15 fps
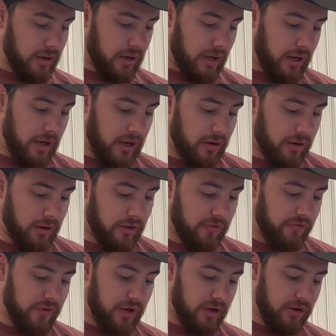And on the
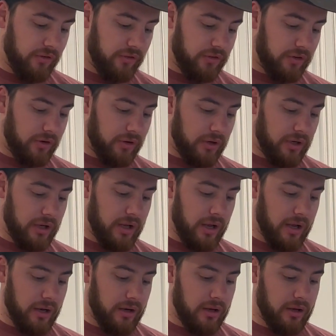finish, you're gonna
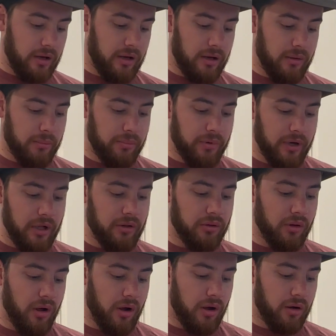get a pretty
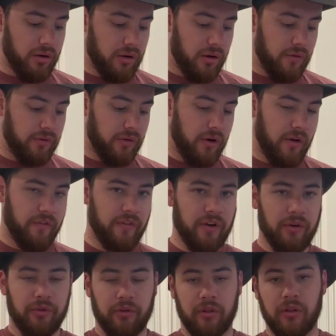long overall
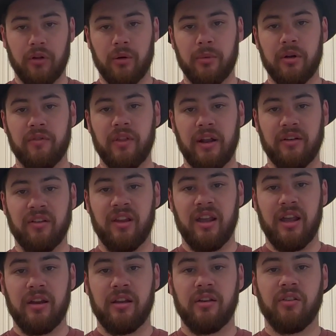finish with a little bit of that
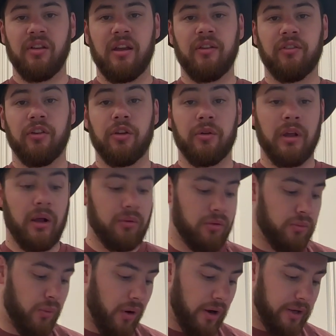tannin taste that you get with
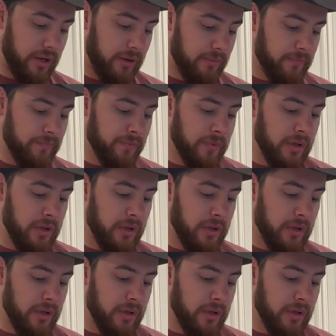wine.